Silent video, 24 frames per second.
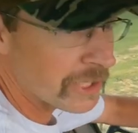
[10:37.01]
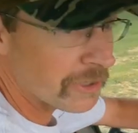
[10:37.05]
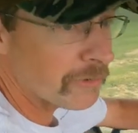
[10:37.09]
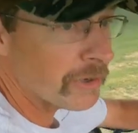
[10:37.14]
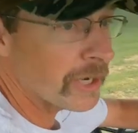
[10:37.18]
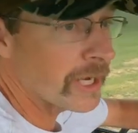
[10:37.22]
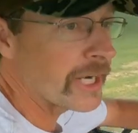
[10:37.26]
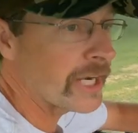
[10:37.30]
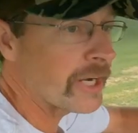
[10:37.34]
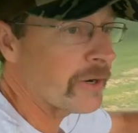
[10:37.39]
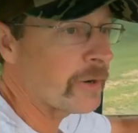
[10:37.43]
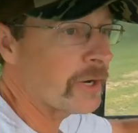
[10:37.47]
the
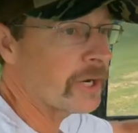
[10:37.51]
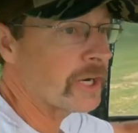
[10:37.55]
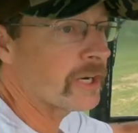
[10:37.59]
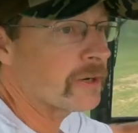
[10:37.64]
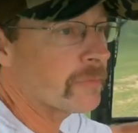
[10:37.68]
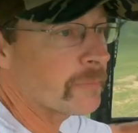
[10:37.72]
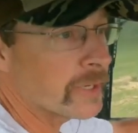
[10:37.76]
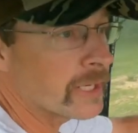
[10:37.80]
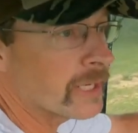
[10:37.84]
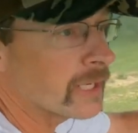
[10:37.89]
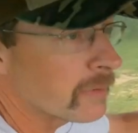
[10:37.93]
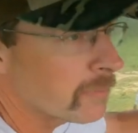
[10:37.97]
radio here in a
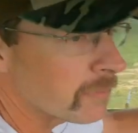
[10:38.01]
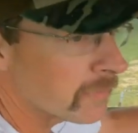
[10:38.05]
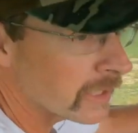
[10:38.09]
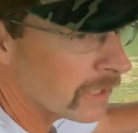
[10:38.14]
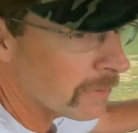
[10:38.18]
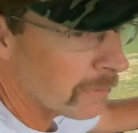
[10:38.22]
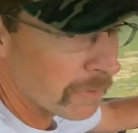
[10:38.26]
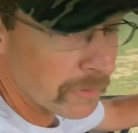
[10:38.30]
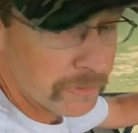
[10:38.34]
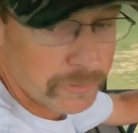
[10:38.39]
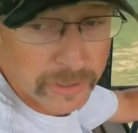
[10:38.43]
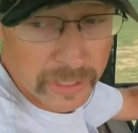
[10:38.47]
minute, but I'm
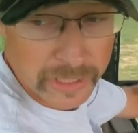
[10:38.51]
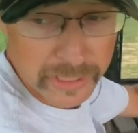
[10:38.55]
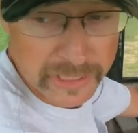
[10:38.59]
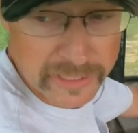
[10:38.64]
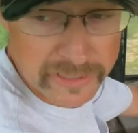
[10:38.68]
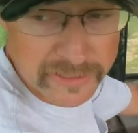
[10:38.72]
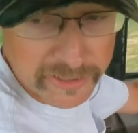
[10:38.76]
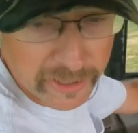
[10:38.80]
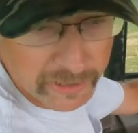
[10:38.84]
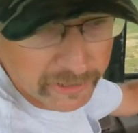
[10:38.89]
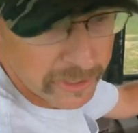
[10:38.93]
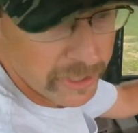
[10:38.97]
going to try to get
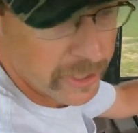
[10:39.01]
started